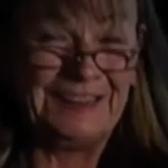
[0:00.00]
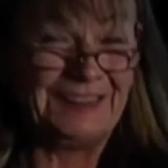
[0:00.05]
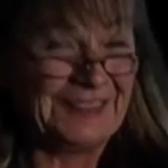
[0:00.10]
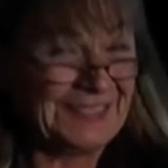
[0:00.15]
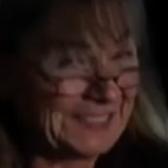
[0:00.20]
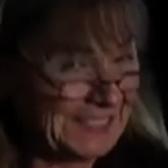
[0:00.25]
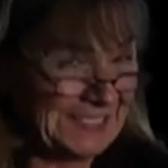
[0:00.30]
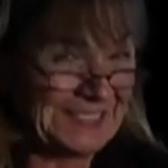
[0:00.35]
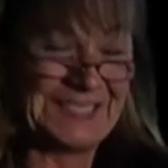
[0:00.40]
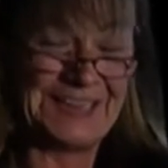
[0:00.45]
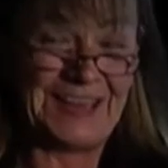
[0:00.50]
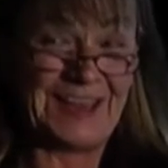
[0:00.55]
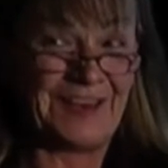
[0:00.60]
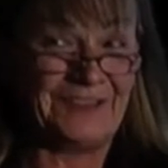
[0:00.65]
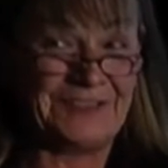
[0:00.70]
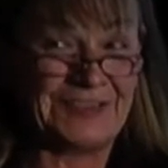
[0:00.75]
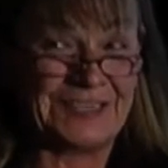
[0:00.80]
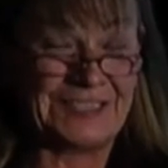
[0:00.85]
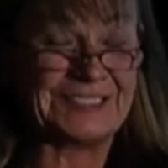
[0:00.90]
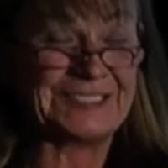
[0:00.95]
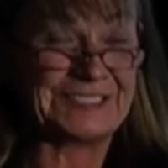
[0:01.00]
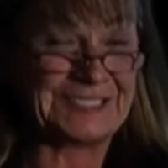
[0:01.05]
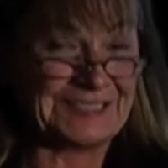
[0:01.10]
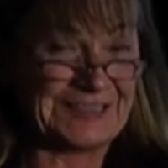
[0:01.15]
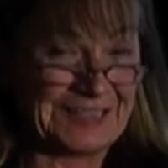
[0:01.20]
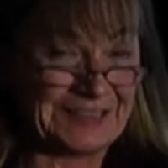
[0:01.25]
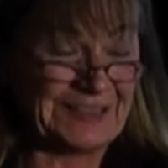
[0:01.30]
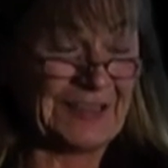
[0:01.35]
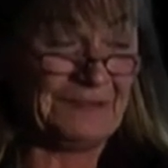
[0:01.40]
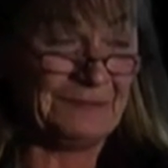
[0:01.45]
This is the evidence
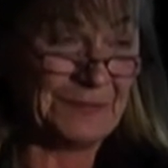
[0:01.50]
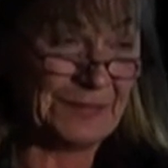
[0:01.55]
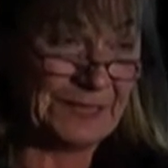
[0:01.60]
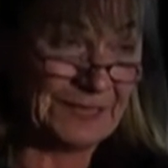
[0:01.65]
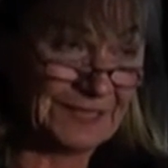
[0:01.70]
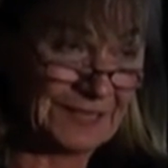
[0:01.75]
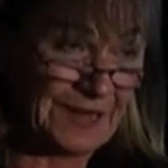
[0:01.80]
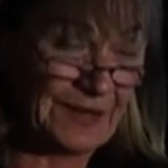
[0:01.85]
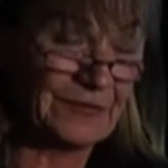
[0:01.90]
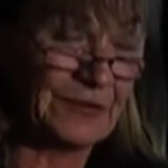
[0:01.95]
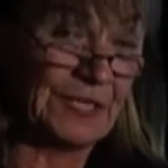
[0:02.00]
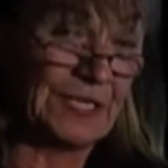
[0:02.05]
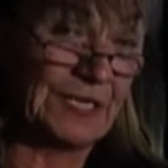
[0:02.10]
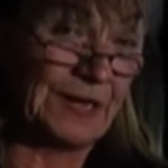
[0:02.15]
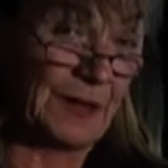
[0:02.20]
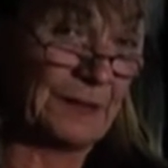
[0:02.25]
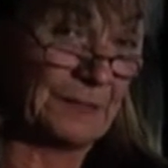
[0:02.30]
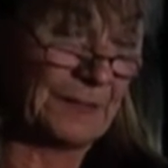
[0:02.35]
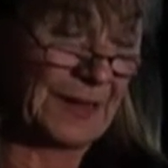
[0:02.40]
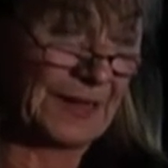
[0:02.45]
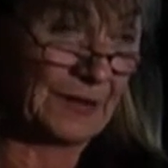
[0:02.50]
that they've been covering it up by